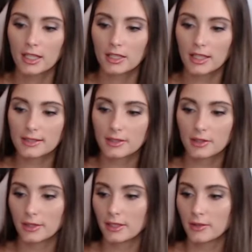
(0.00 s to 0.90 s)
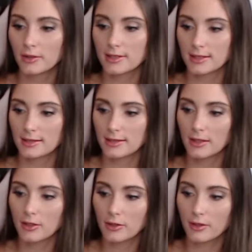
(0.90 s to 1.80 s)
"Glad to know he notices,"
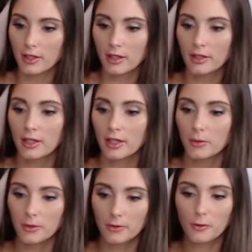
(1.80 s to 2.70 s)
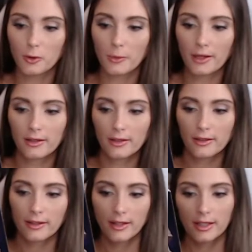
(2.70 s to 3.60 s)
said Lothar, with a full mouth.
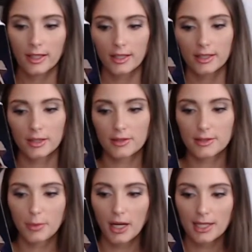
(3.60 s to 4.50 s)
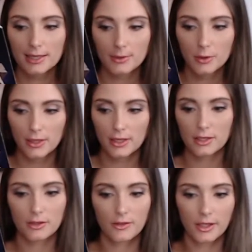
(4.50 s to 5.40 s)
There was a pause between the
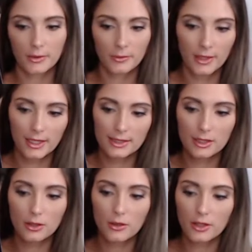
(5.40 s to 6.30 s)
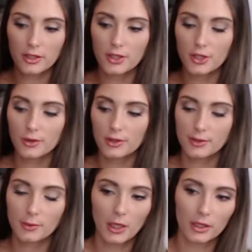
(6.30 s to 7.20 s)
two of them, as Lothar chewed and
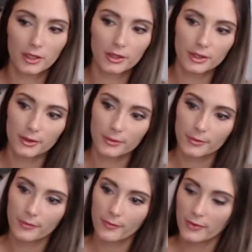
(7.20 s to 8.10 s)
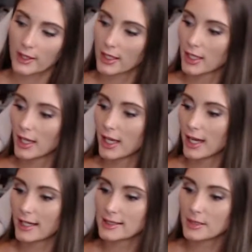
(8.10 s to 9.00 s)
swallowed.
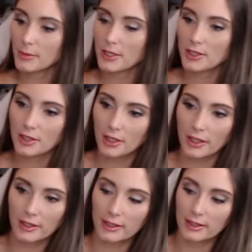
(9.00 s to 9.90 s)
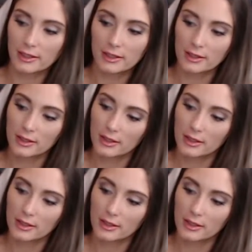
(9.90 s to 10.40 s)
"Has he mentioned the Guardian?"